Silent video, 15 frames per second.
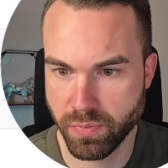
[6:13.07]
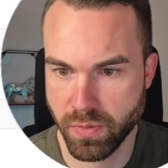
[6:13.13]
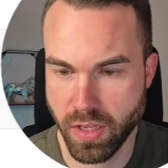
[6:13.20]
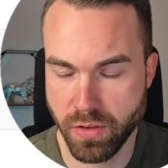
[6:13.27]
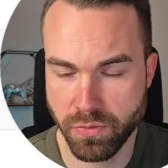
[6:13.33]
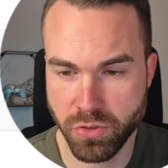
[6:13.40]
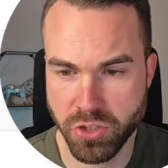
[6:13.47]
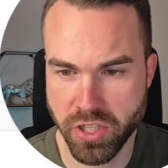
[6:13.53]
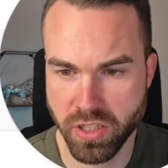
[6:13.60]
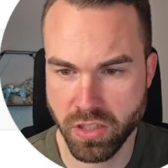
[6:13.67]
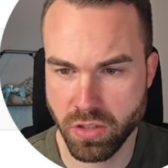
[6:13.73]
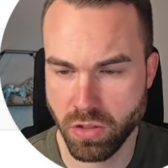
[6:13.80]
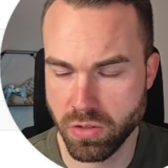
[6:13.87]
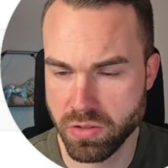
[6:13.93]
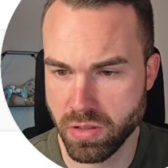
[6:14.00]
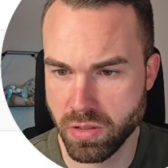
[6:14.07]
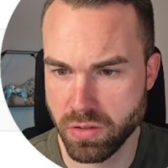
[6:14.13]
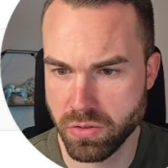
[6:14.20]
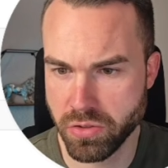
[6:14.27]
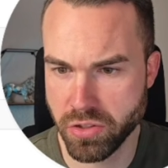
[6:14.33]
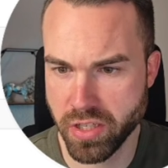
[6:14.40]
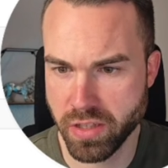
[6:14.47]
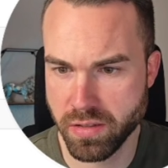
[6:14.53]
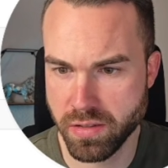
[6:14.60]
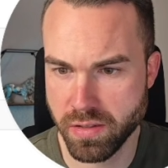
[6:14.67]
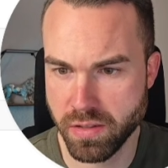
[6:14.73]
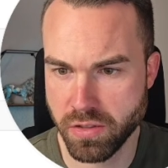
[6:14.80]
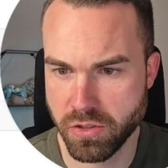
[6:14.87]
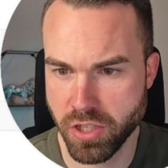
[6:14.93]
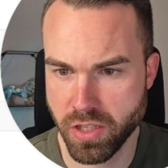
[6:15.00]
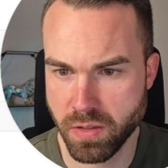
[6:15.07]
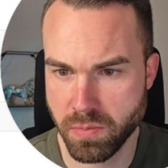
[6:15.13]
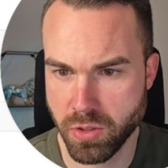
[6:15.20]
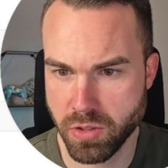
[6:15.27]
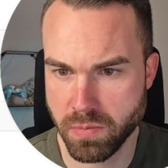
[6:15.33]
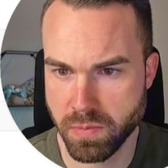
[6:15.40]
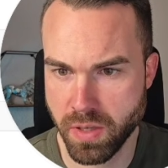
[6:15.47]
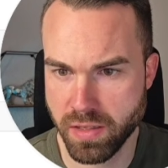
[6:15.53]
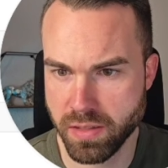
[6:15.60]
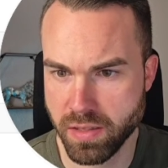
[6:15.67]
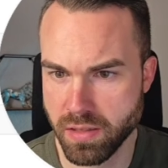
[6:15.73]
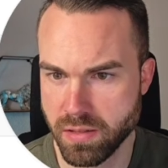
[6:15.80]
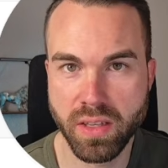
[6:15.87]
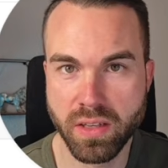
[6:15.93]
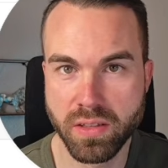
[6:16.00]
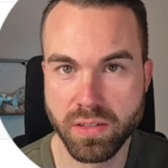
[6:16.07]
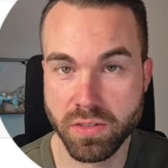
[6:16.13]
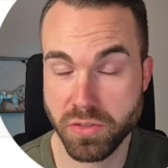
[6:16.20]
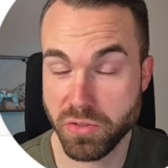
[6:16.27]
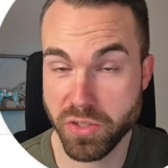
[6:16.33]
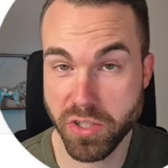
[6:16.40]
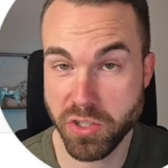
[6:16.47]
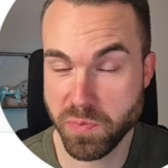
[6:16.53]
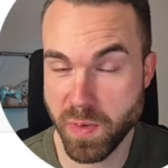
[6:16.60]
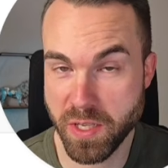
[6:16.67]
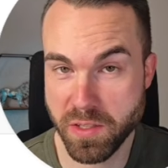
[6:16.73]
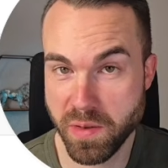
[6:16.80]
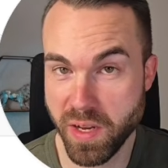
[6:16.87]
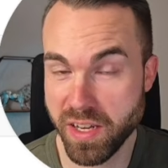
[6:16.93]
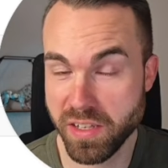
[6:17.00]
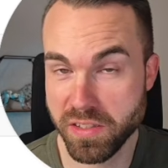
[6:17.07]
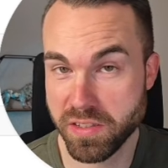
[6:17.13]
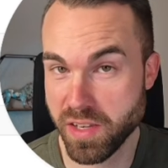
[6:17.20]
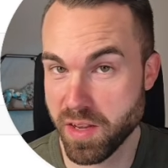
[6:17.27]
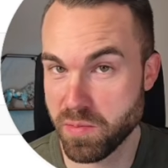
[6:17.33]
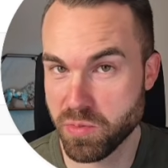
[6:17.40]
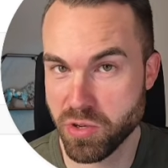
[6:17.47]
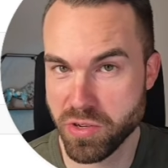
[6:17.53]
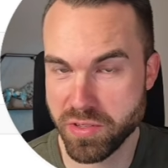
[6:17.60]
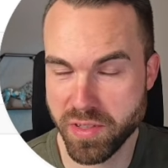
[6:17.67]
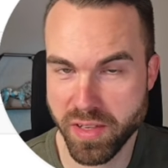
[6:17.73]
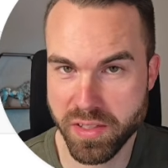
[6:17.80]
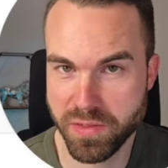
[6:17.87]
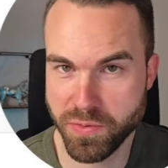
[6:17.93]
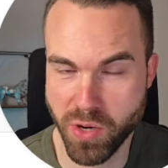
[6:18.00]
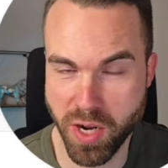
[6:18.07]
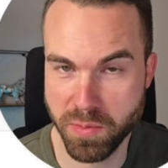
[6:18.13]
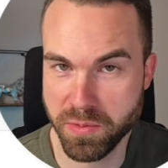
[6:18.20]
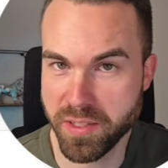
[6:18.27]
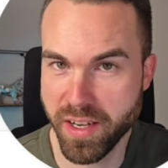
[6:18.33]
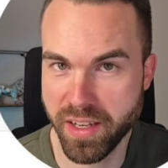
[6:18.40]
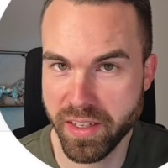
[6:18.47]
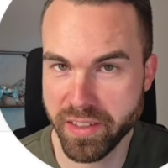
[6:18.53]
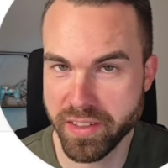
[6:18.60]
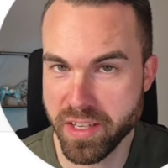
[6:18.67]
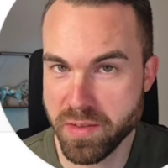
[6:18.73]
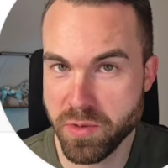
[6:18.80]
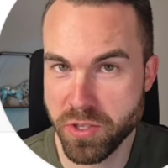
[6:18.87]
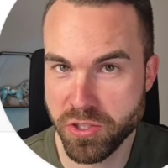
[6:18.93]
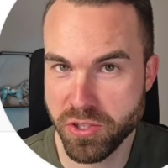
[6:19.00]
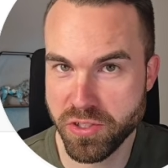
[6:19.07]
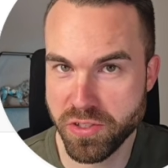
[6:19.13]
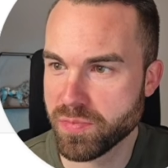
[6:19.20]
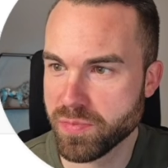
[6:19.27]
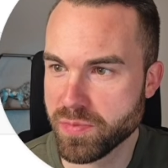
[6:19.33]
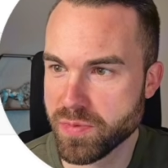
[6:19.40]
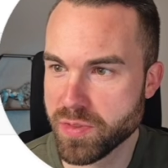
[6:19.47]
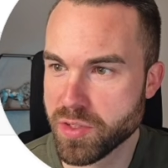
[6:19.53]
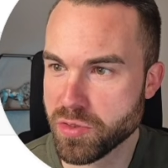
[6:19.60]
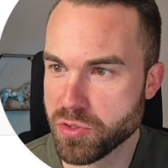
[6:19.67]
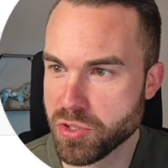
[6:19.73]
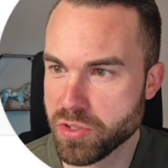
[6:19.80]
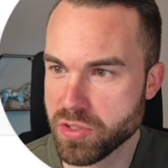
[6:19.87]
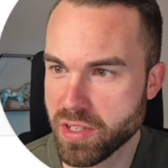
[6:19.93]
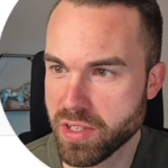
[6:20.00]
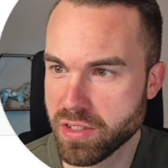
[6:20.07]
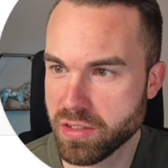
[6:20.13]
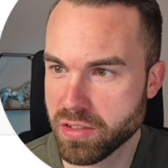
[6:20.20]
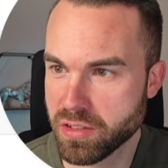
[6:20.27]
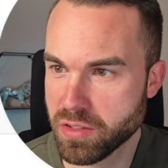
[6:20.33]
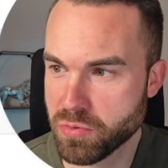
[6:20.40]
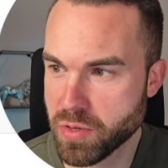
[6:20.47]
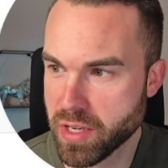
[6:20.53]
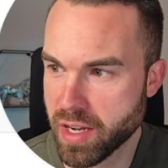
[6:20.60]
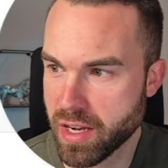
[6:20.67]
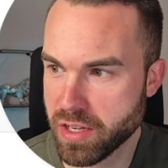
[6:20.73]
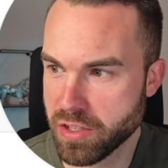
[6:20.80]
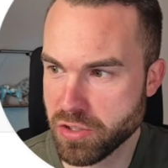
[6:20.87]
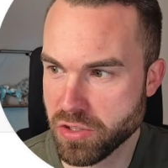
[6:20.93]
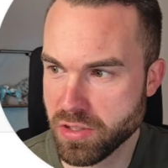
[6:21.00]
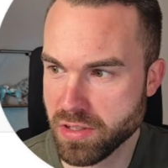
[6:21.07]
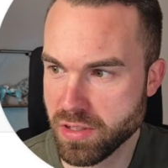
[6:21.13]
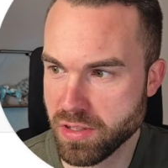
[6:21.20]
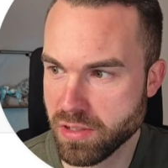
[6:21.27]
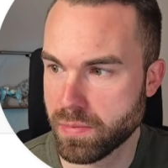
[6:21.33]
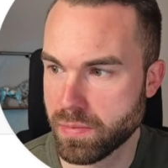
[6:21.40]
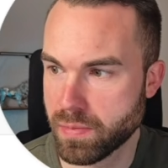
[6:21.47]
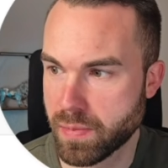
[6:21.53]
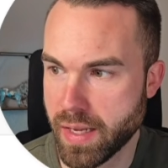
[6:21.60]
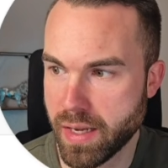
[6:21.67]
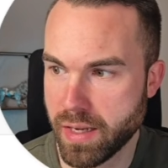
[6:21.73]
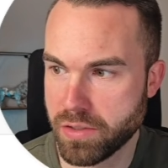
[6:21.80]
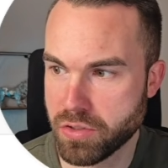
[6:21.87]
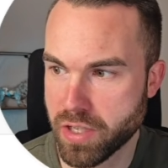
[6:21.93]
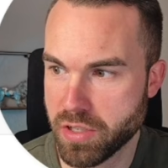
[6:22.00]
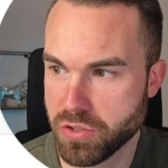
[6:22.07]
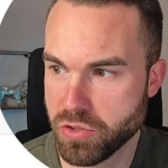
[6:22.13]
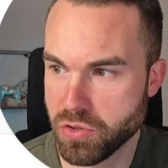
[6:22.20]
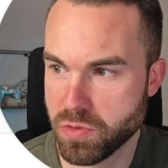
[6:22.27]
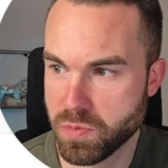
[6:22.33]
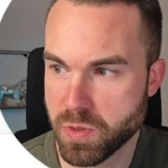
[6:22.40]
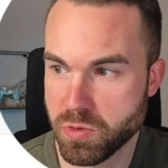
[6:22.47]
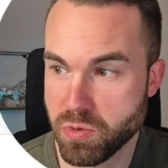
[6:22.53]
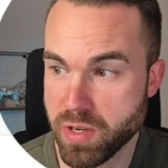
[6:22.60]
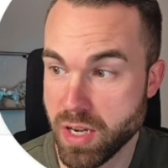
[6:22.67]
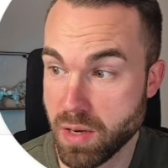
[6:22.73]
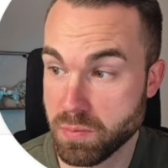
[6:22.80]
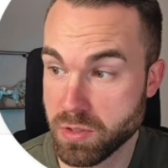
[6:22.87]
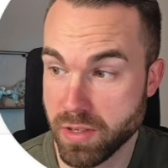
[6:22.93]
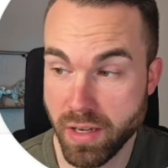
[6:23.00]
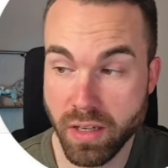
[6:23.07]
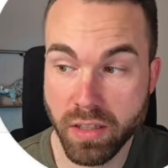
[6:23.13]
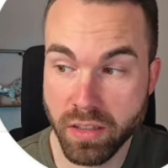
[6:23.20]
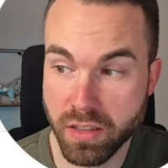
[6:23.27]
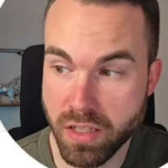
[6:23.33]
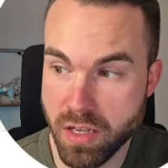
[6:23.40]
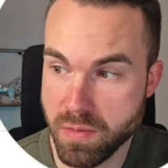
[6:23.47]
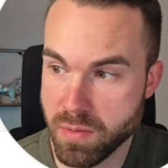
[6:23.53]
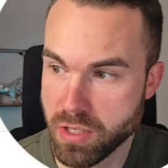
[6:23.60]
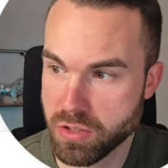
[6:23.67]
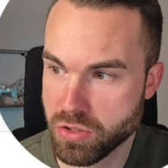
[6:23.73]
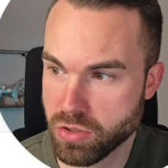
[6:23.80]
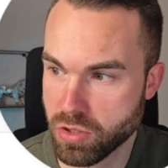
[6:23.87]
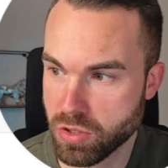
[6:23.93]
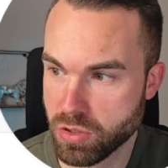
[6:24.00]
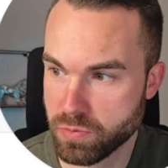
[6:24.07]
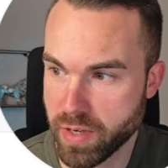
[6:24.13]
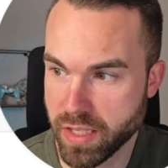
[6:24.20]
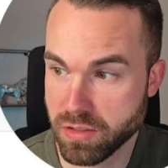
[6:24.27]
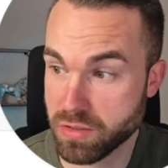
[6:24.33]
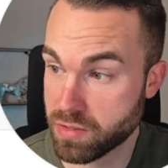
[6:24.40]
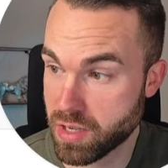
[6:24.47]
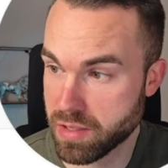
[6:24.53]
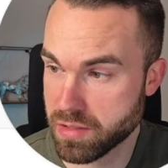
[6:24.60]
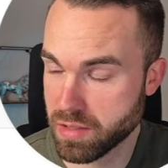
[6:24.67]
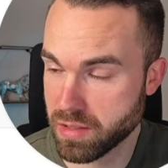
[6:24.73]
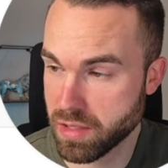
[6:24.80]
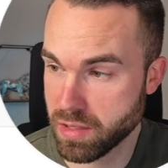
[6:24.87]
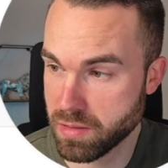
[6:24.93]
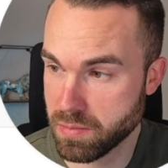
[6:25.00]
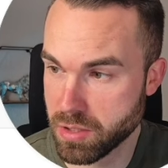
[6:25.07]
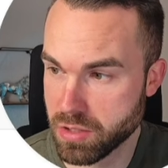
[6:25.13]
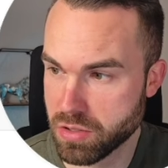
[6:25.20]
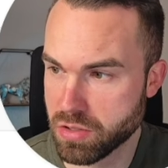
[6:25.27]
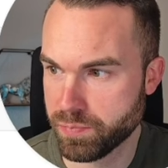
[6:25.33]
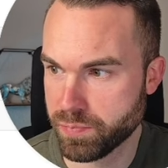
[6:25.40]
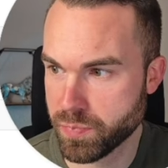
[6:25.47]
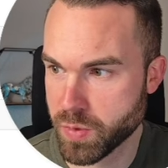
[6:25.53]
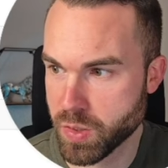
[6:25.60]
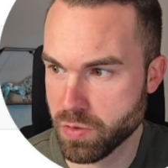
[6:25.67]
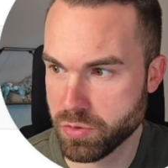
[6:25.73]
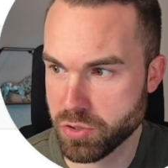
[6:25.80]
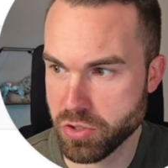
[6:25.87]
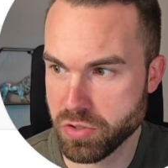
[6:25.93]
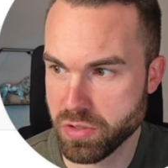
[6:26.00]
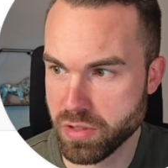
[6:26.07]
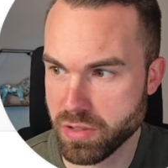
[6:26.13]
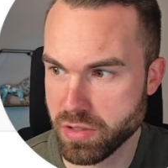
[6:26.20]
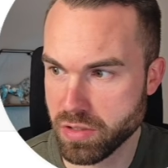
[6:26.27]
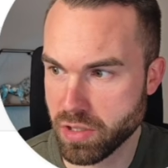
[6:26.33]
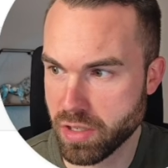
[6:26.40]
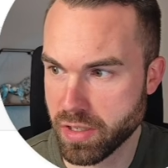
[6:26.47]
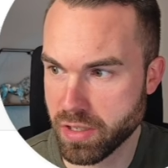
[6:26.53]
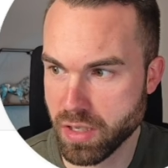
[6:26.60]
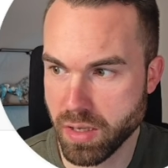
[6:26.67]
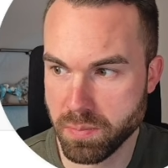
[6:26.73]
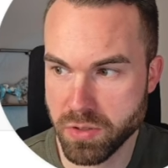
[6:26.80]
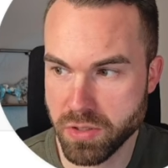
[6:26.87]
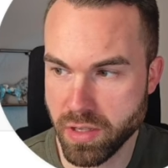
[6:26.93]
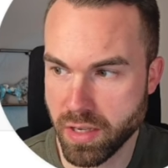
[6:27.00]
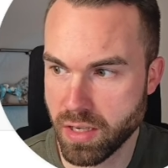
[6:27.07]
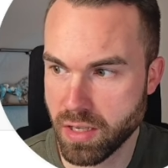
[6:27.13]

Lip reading: If you take a closer look, you can see the checkerboard pattern. So now it's basically the same process for upscaling the images. So you just click on quick actions and you can choose between upscaling the image or vectorizing the image. So we're just gonna click upscale